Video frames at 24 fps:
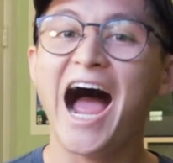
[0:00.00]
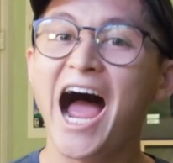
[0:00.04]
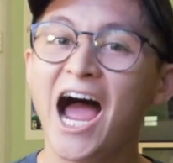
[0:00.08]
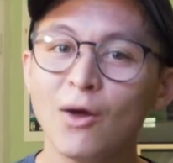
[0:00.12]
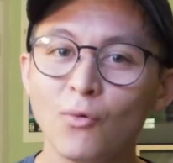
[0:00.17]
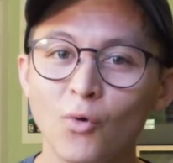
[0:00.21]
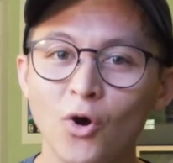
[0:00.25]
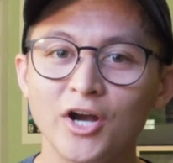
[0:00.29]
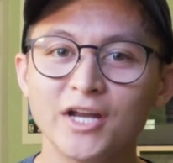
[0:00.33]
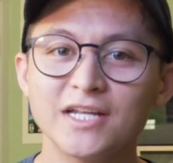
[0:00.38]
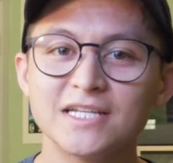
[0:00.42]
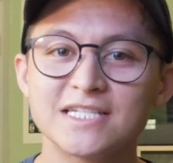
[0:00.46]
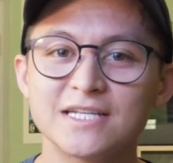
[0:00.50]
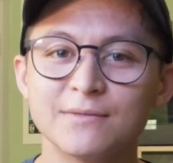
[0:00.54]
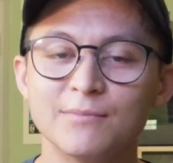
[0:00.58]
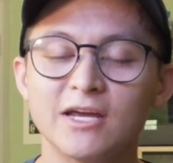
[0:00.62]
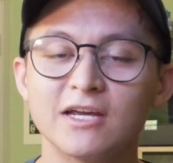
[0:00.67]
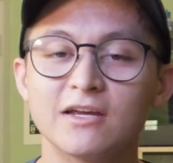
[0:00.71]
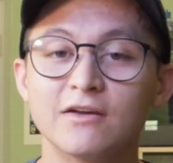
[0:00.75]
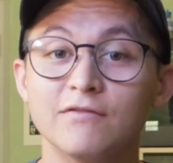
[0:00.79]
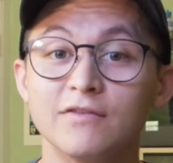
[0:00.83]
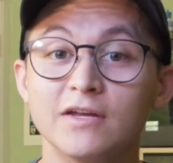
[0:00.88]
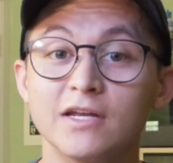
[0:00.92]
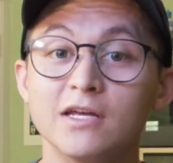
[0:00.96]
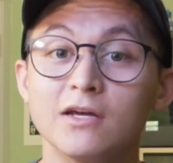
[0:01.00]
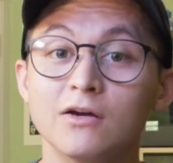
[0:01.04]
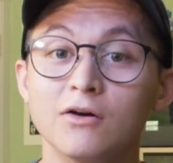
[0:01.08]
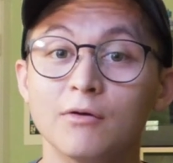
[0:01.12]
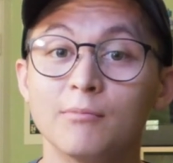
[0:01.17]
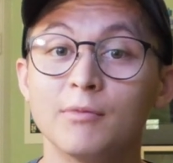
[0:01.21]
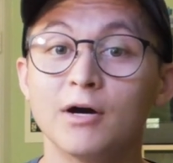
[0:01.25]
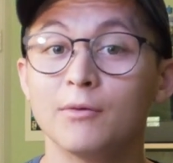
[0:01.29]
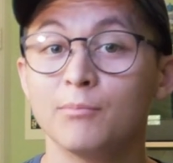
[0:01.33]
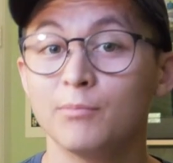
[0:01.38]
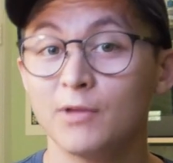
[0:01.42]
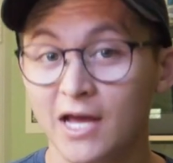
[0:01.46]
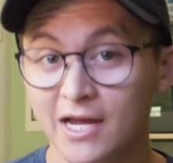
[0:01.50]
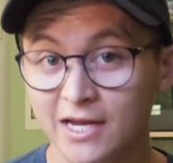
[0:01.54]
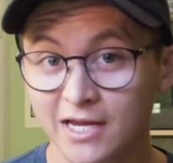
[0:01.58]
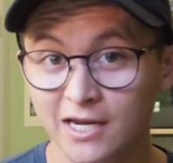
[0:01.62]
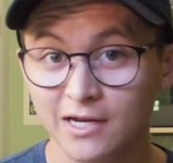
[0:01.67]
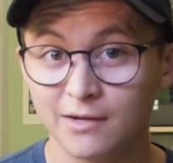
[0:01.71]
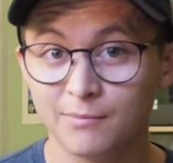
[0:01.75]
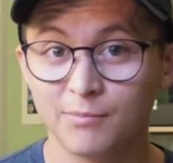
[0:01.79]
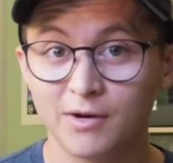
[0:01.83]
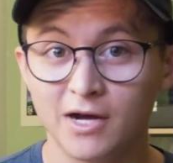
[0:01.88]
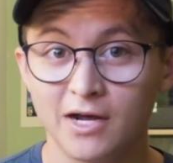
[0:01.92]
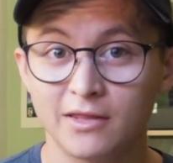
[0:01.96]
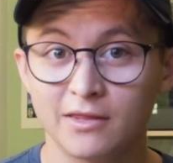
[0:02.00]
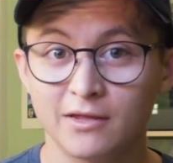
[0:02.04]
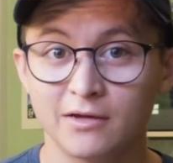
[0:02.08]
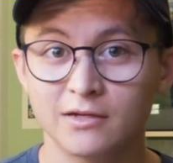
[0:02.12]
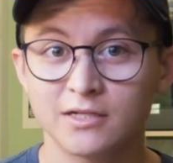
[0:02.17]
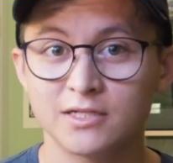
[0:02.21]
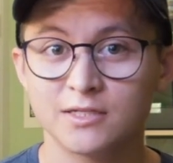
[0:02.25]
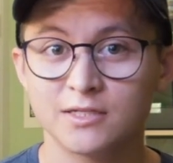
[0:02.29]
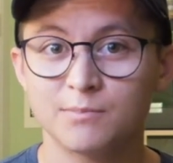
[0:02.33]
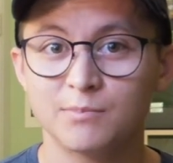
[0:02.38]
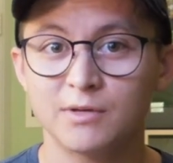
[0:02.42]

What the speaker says: I wanted to make a video about black-headed pythons